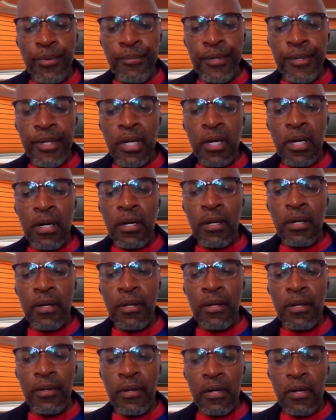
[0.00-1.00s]
women
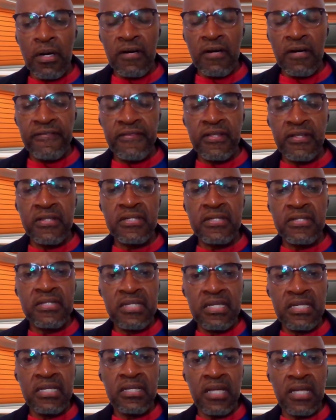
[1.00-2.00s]
are often
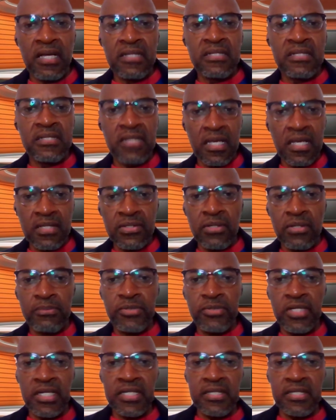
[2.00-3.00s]
seen as sex
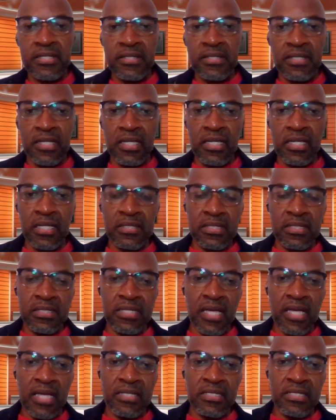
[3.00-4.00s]
objects in our
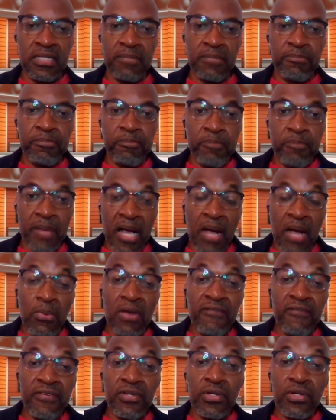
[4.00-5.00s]
society.
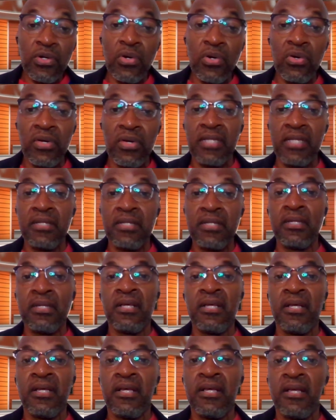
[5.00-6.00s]
However, the
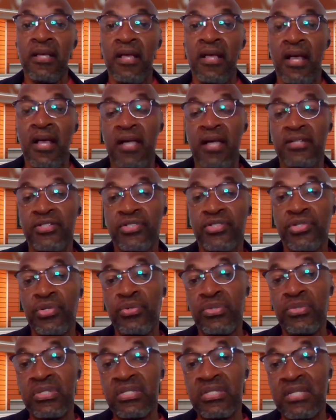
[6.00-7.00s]
coin has
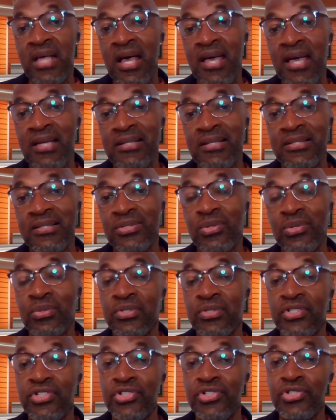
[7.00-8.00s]
two sides,
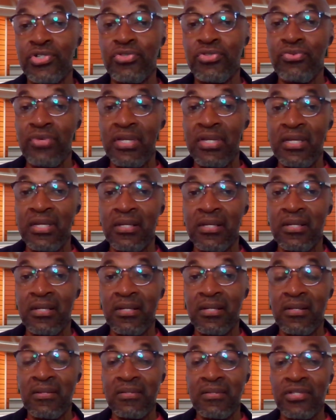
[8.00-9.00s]
or
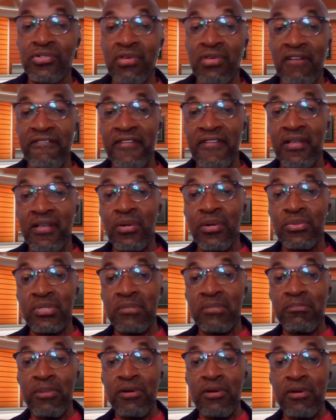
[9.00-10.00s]
the traffic
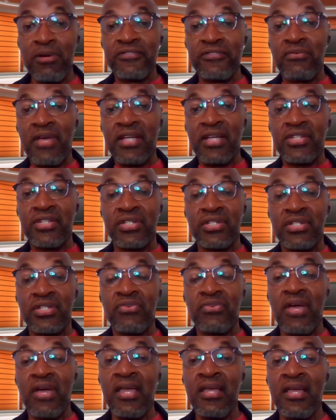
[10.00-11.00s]
goes in both
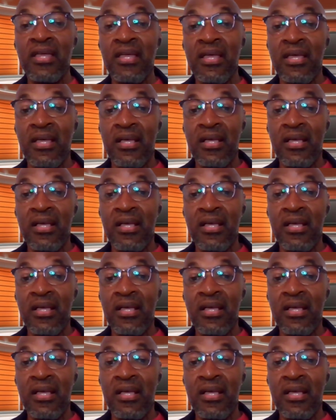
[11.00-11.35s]
directions, right?